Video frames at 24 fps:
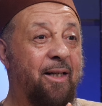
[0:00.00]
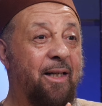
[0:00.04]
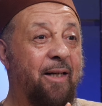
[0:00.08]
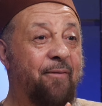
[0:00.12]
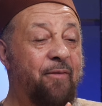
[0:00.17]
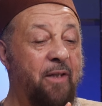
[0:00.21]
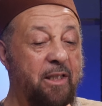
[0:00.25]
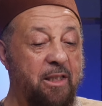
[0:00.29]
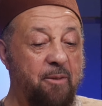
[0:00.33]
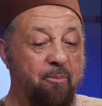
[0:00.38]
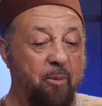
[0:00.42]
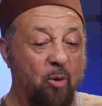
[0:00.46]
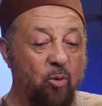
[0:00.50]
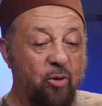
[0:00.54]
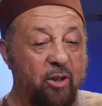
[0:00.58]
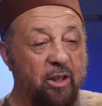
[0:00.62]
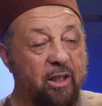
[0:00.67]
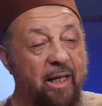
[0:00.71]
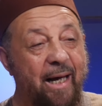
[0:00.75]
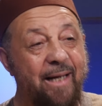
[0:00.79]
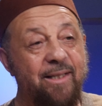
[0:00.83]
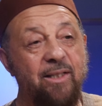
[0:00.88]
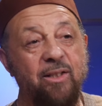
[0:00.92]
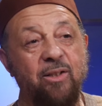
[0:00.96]
If they spoke
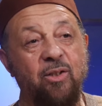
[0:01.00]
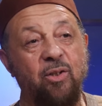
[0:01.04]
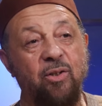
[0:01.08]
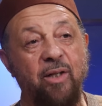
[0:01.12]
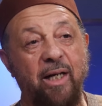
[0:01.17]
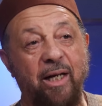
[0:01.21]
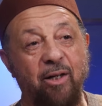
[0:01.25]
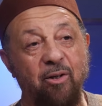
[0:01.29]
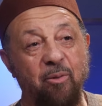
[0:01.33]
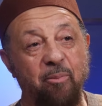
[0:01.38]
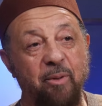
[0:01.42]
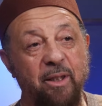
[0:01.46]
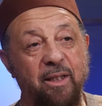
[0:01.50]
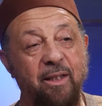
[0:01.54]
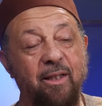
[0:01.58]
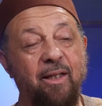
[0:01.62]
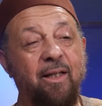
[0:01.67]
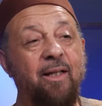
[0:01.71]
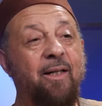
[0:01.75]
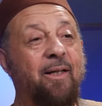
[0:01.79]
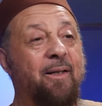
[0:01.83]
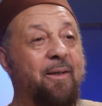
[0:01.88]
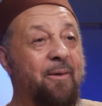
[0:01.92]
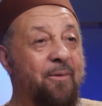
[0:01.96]
classical Arabic,
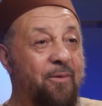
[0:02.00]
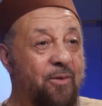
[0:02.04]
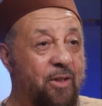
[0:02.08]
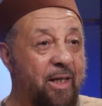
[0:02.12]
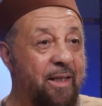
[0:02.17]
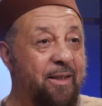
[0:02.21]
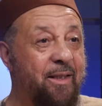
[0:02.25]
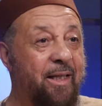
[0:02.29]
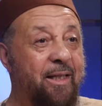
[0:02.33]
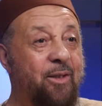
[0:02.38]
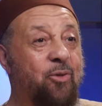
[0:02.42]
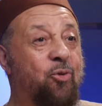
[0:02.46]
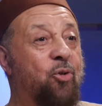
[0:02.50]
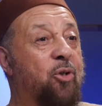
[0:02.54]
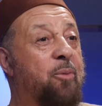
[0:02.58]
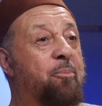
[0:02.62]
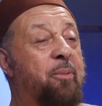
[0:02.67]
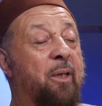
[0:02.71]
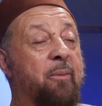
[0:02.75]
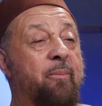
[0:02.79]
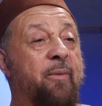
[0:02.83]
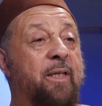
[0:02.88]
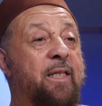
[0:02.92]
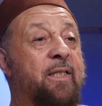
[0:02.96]
then they could.
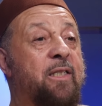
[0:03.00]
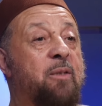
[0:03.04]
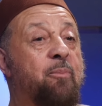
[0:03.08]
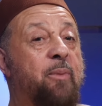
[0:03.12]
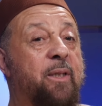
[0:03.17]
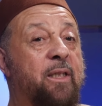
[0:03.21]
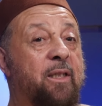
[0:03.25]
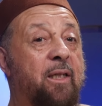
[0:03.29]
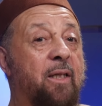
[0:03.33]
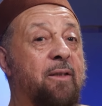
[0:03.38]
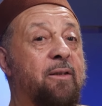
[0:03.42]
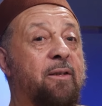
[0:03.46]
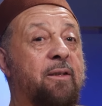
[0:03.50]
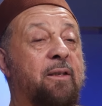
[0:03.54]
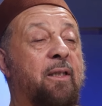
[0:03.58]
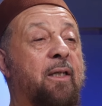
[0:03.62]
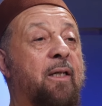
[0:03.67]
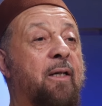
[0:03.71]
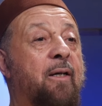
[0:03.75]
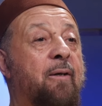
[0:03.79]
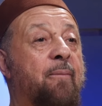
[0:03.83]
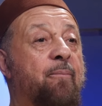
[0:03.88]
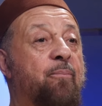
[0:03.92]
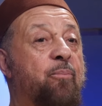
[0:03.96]
But it is because
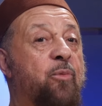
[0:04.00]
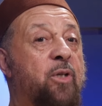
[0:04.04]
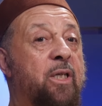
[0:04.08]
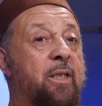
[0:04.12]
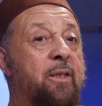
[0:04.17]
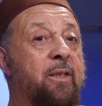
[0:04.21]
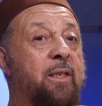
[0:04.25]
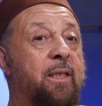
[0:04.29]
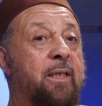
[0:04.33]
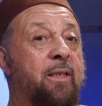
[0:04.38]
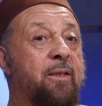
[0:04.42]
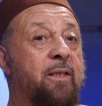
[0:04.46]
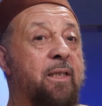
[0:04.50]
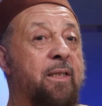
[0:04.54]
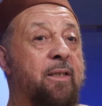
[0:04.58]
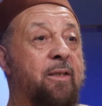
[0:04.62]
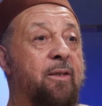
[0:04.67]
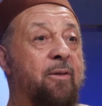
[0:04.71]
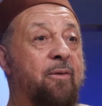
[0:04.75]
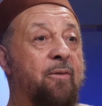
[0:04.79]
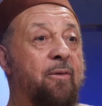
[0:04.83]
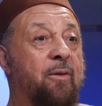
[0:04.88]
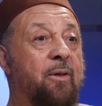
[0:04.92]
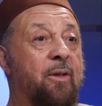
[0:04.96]
the
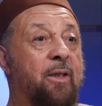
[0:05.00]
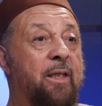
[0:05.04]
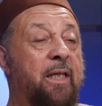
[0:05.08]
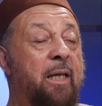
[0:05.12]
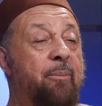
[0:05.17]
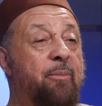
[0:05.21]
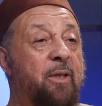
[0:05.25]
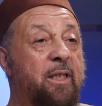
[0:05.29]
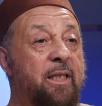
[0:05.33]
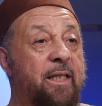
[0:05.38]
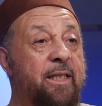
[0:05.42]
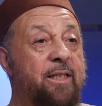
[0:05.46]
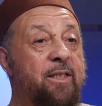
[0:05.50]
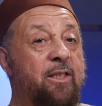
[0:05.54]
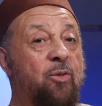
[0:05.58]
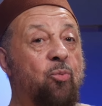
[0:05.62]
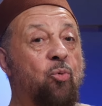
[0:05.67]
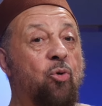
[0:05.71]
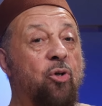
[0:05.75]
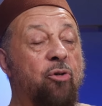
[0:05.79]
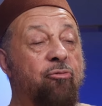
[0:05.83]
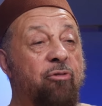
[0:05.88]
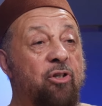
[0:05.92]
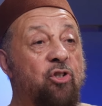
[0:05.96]
Lebanese
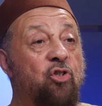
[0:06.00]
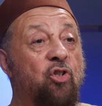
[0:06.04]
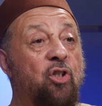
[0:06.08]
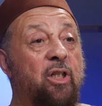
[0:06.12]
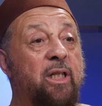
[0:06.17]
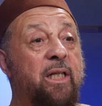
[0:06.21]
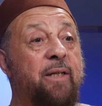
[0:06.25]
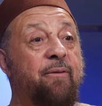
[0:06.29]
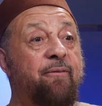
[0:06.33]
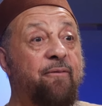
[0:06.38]
were originally